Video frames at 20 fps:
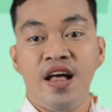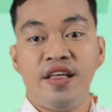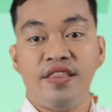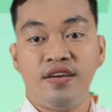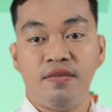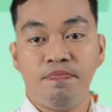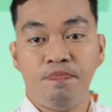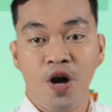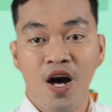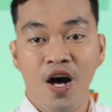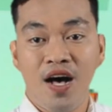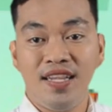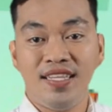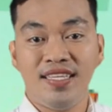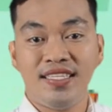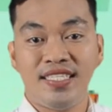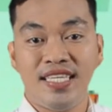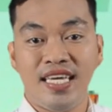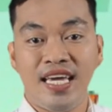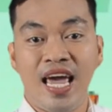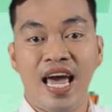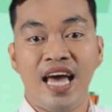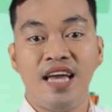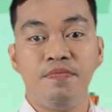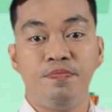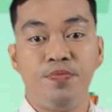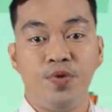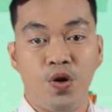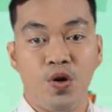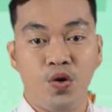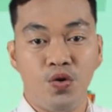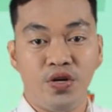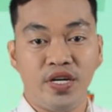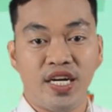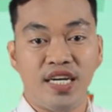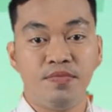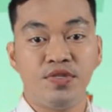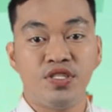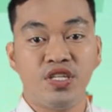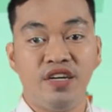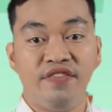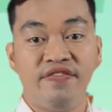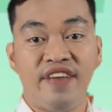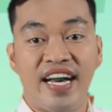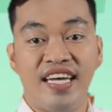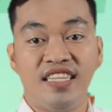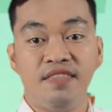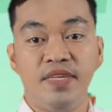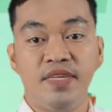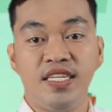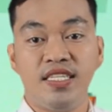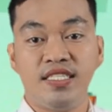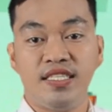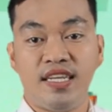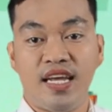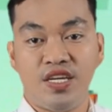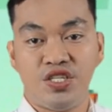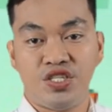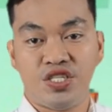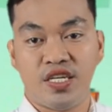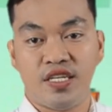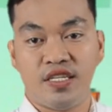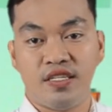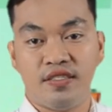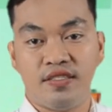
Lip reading: the policy and programs of administration.